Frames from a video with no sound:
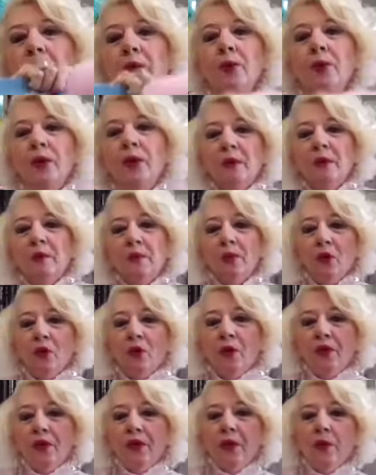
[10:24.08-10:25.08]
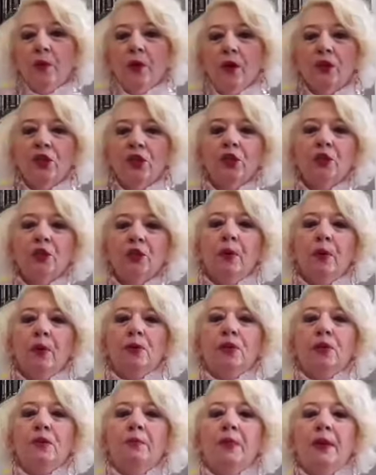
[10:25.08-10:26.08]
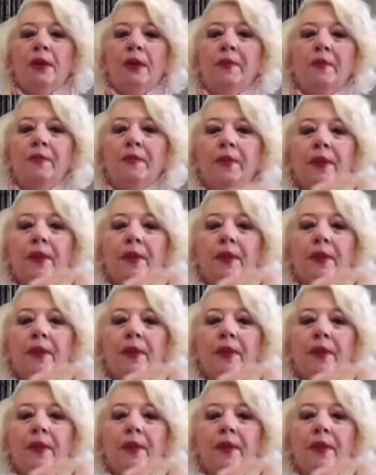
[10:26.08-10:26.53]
ooh, let me put her over there. Where is she supposed to be?